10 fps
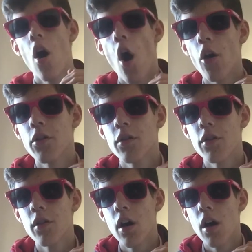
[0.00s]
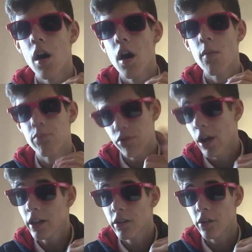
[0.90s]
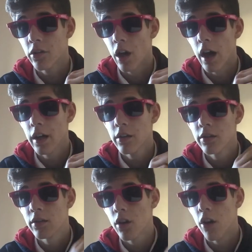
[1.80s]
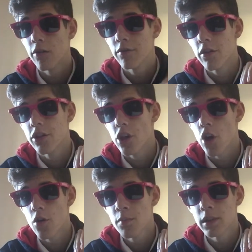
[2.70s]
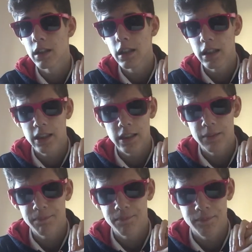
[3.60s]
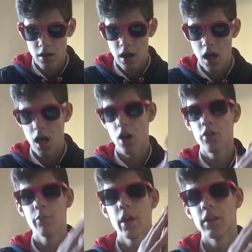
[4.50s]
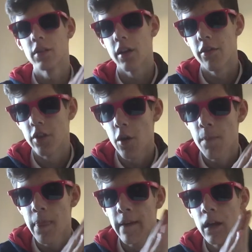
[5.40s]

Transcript: On a brighter side of the dome. On the bright side of the dome.